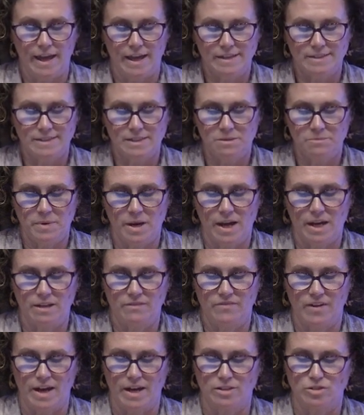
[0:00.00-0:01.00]
SMI
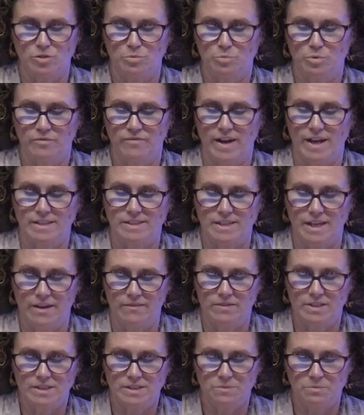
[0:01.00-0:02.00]
Advisor provides
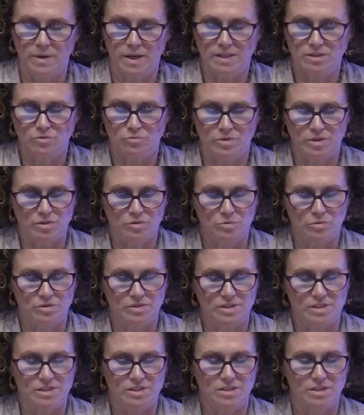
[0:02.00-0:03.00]
evidence-based
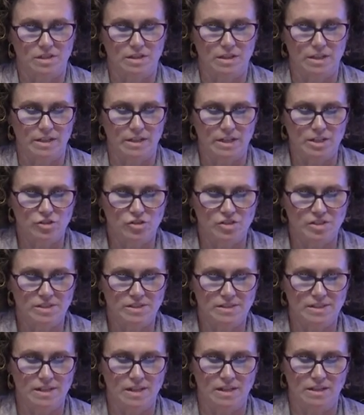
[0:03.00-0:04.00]
resources to
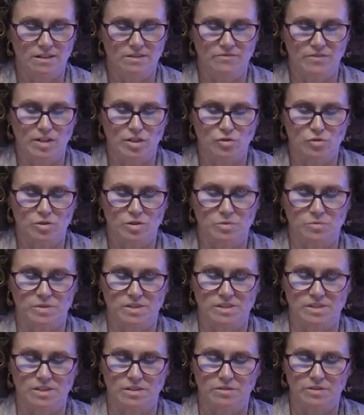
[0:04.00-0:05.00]
clinicians, individuals
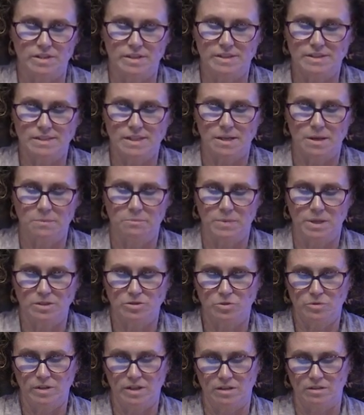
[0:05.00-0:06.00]
with serious
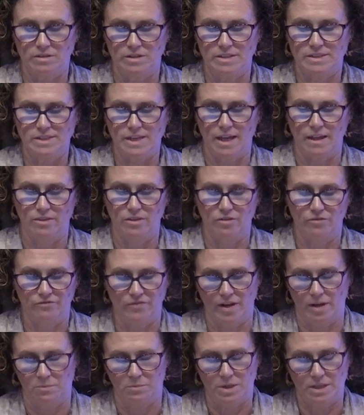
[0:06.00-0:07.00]
mental illness, and their
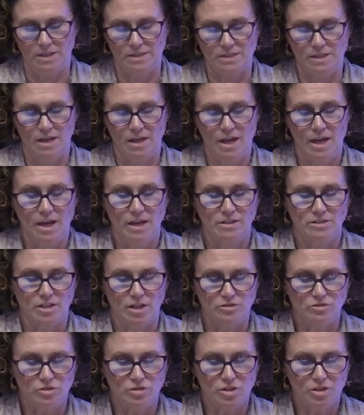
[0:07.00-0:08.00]
families.
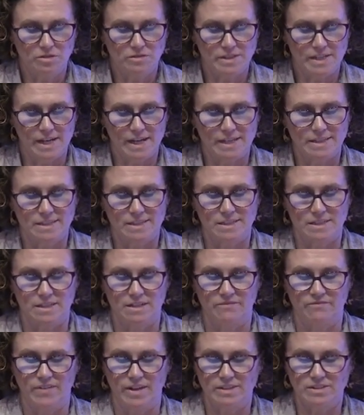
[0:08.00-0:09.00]
Dr. Cotes is
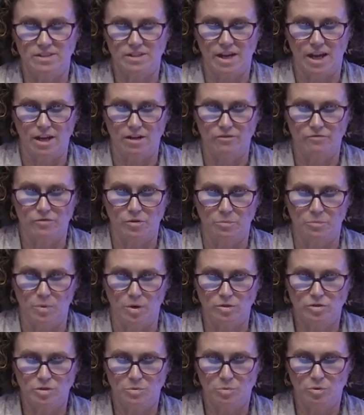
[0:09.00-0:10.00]
an investigator for
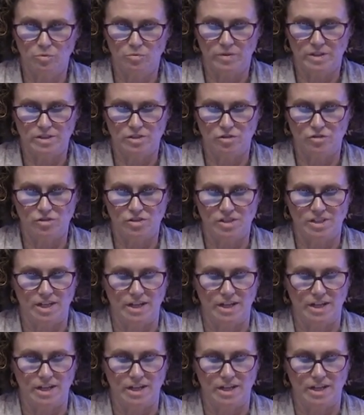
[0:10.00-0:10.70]
multiple research